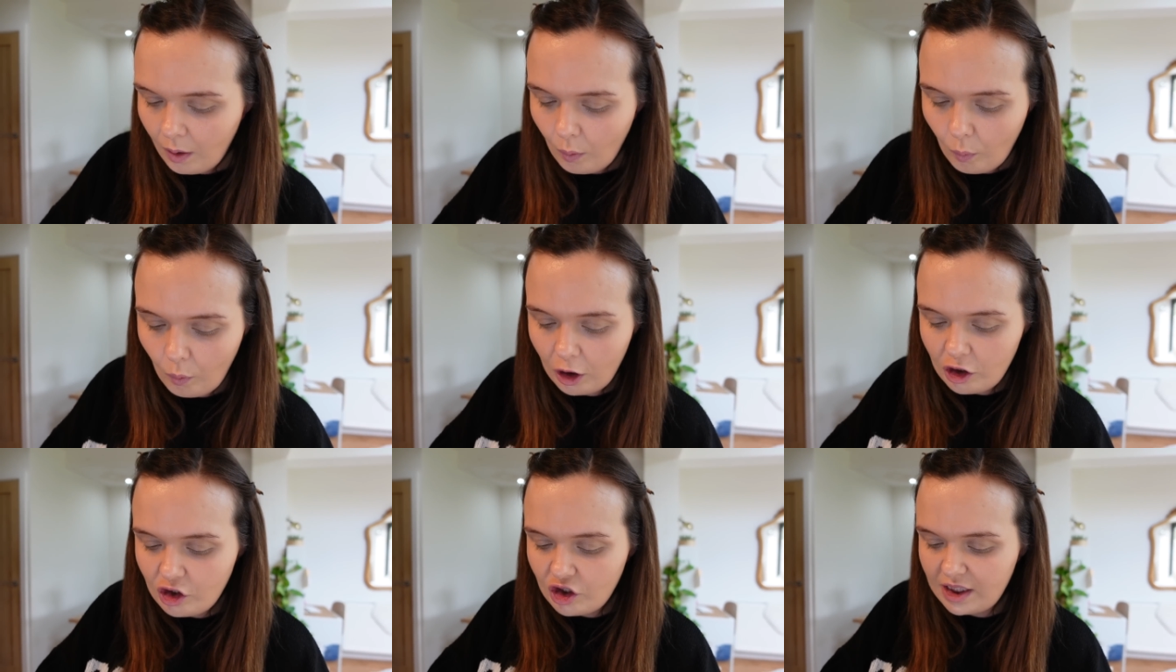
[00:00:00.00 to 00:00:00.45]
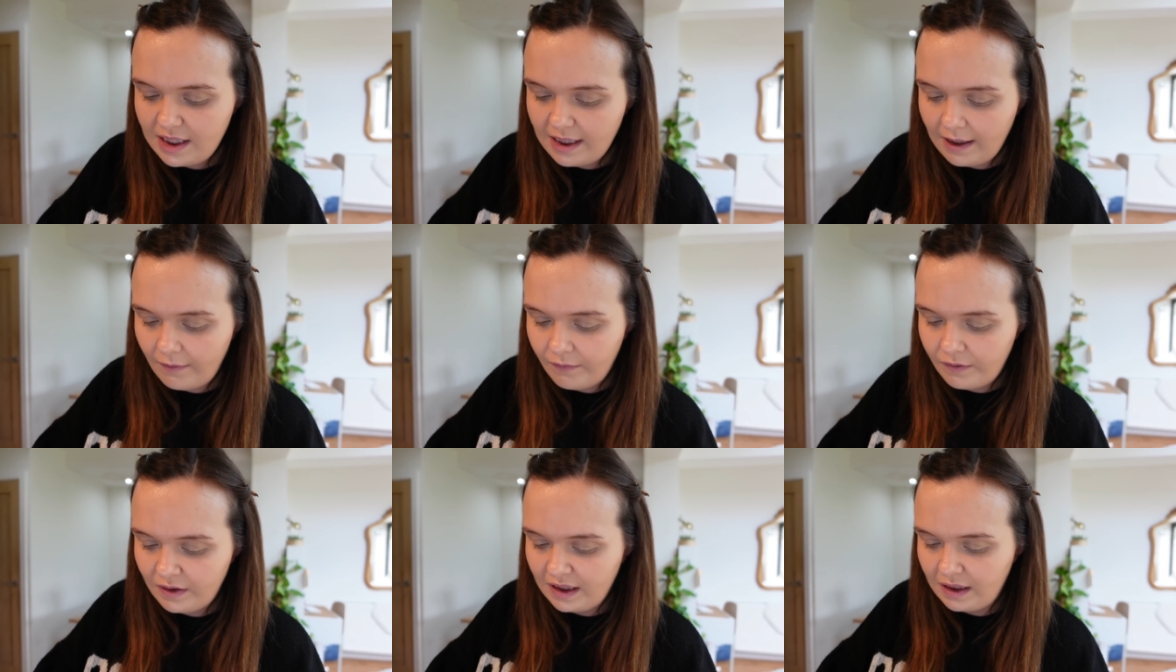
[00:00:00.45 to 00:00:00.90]
watch
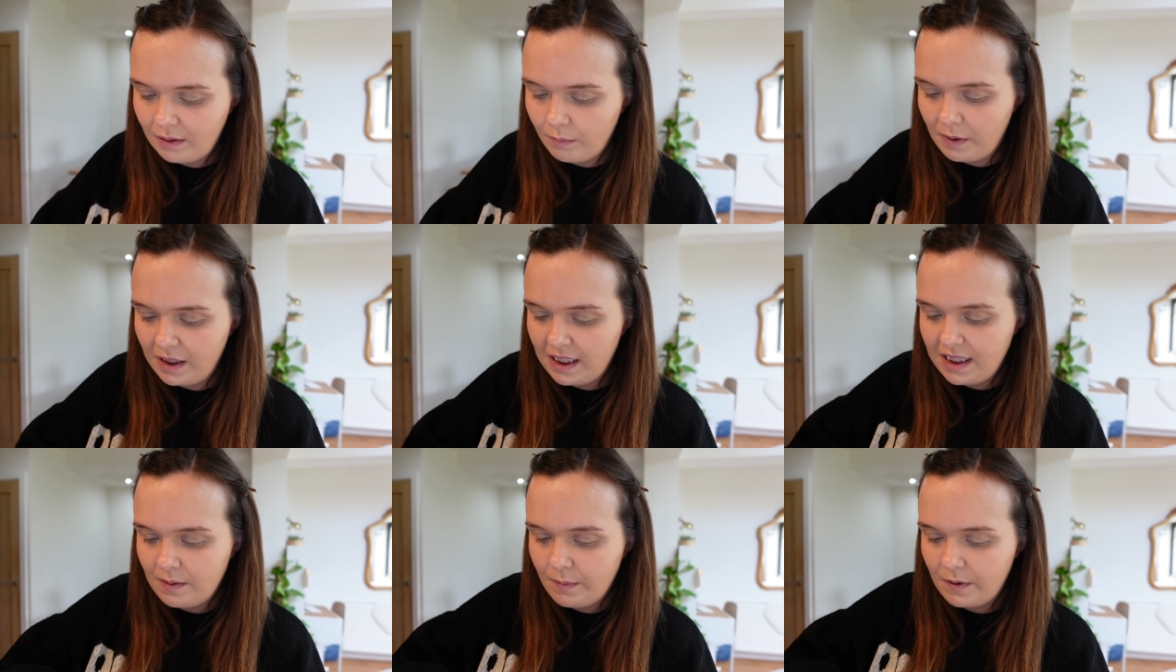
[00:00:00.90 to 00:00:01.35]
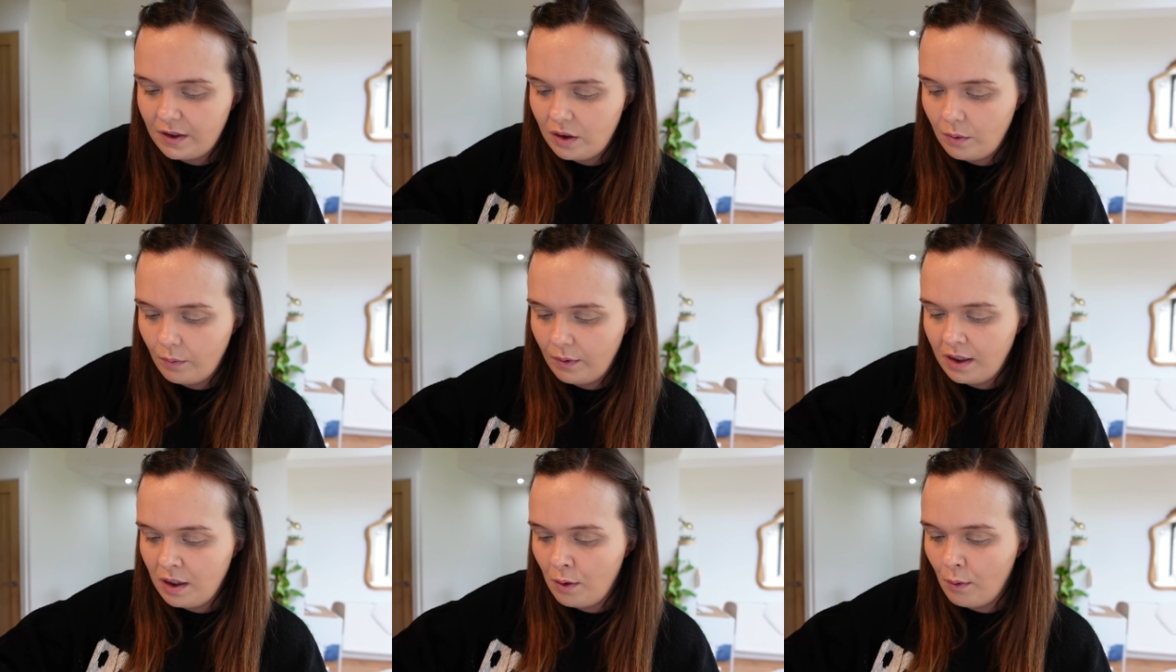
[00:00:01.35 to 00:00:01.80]
yourself a little bit,
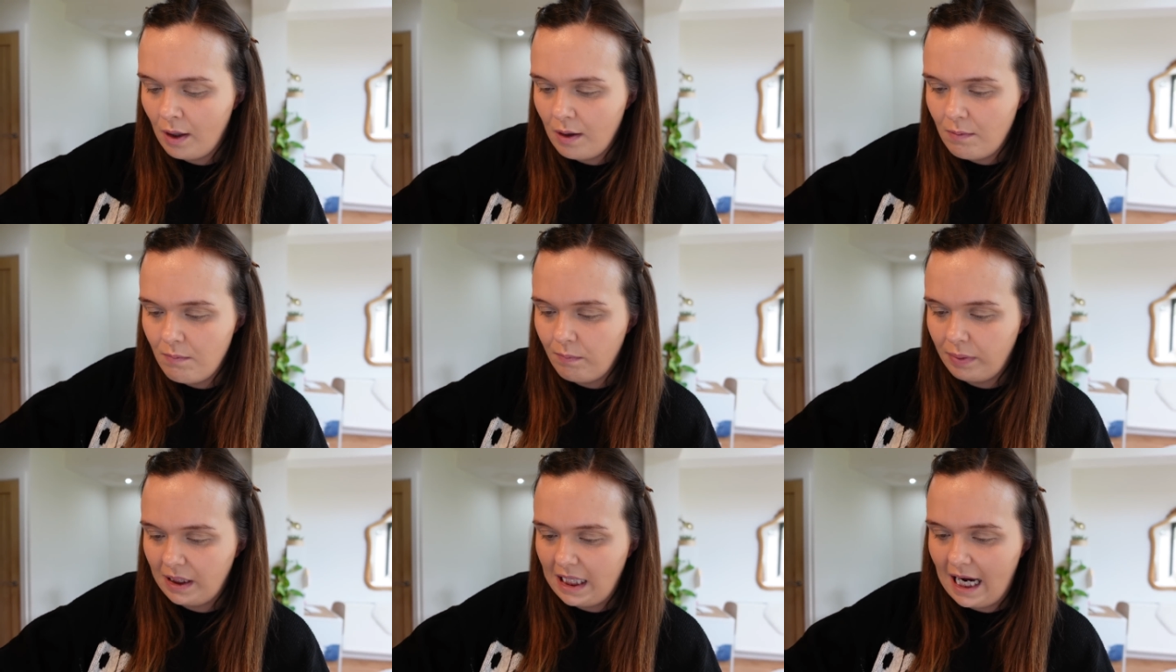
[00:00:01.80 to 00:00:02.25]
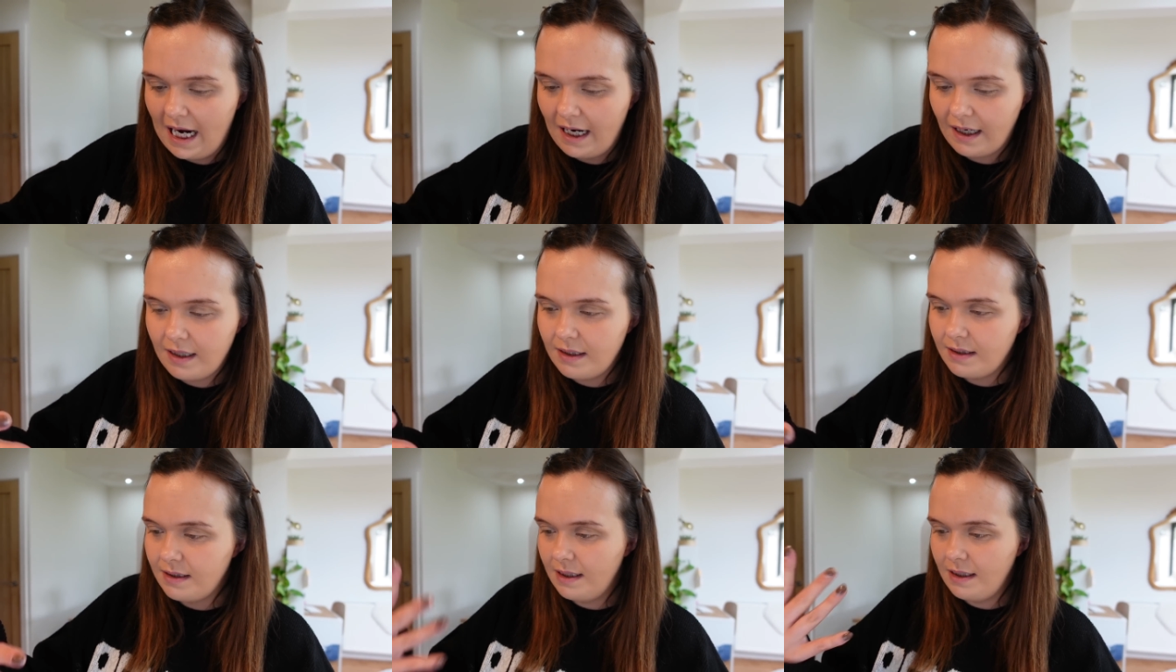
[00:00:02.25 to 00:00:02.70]
especially when you're wearing black,
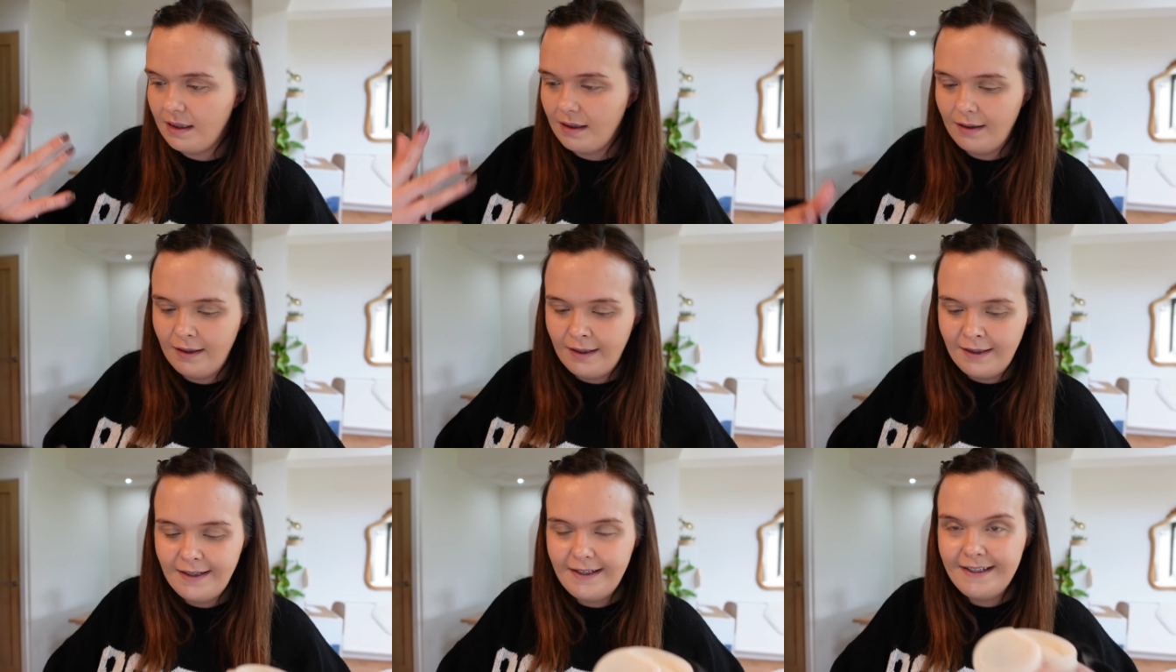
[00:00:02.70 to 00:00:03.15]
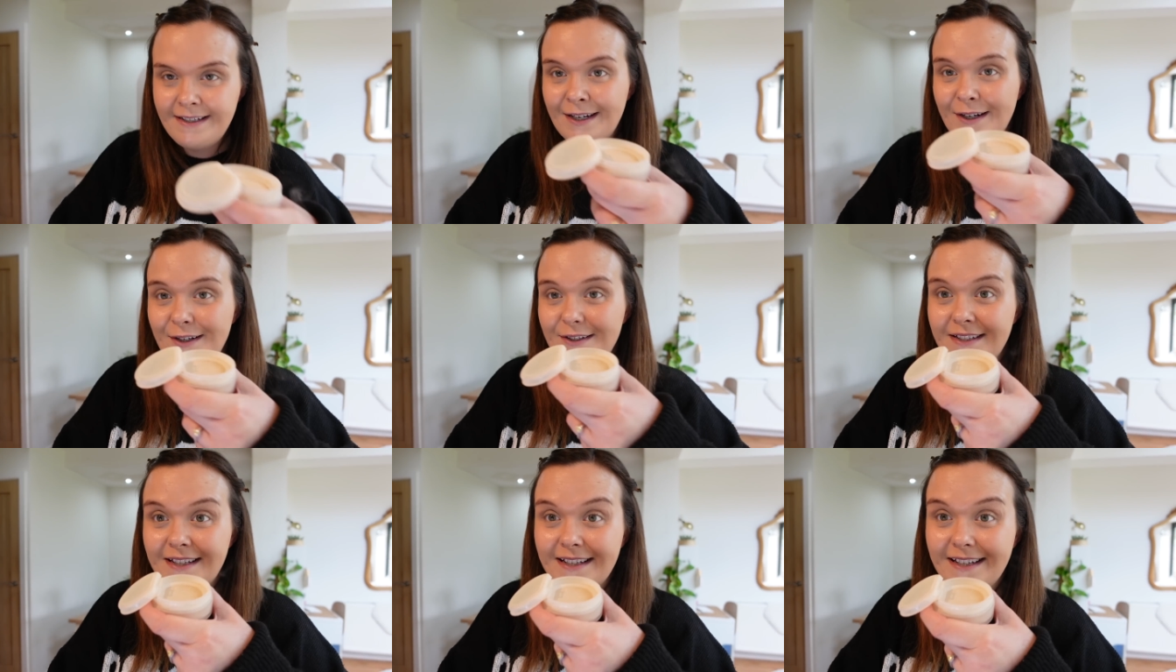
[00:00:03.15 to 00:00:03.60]
because
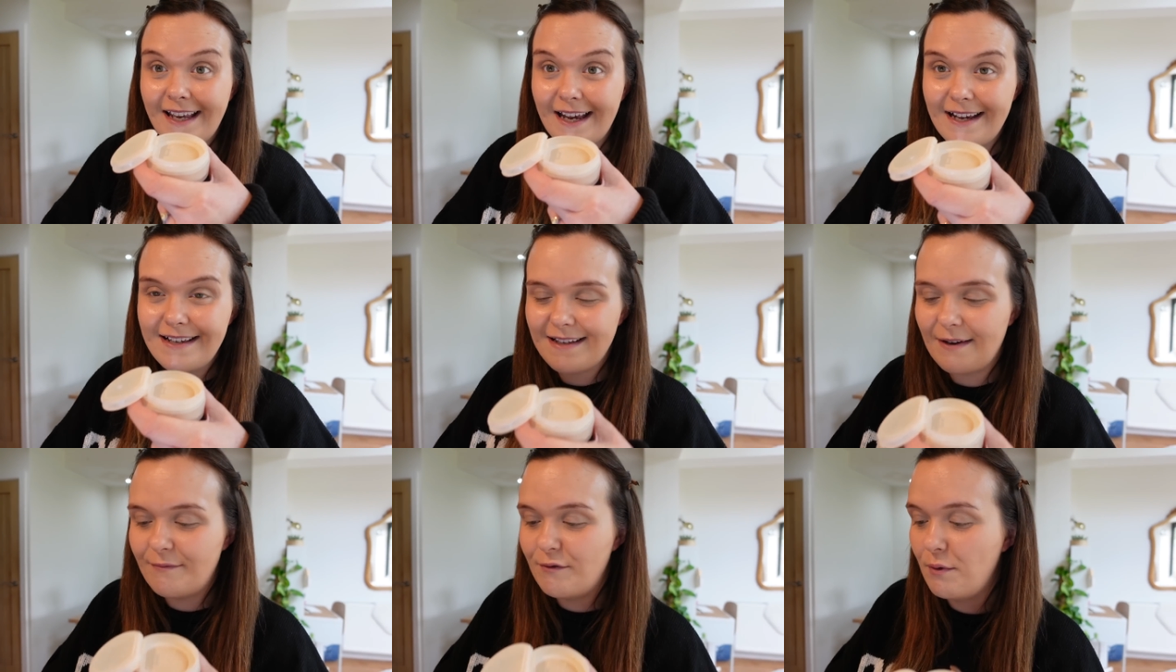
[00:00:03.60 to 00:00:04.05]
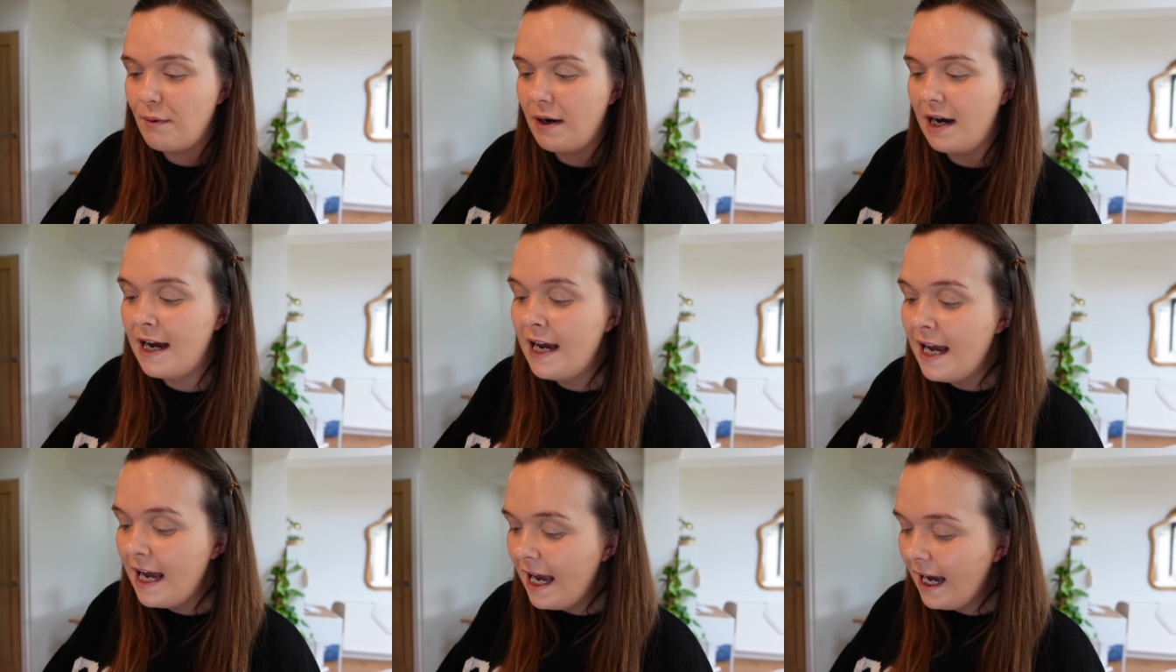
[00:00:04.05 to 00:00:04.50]
it gets everywhere.